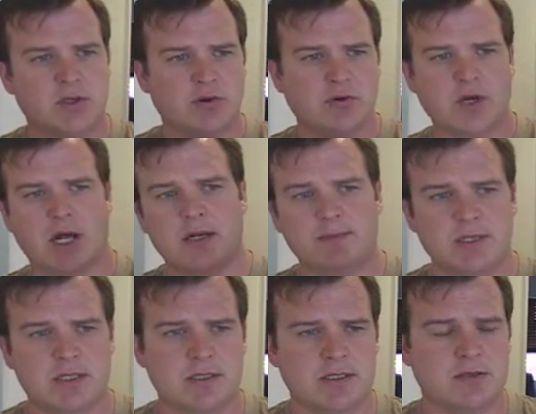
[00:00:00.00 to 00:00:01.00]
you going out of
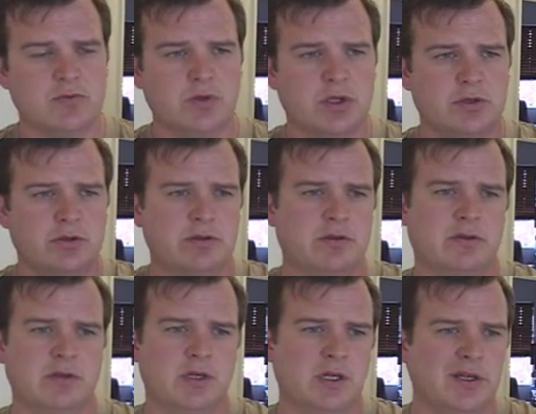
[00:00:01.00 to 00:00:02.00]
business will
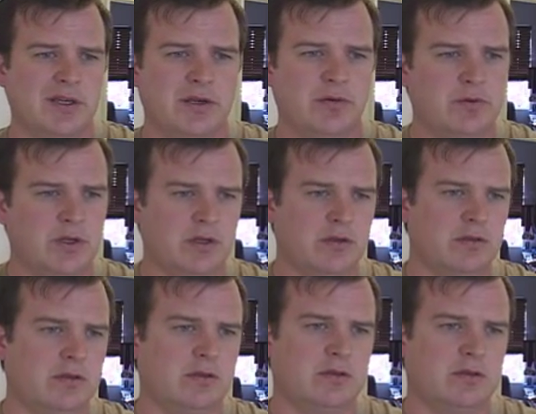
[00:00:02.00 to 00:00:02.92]
go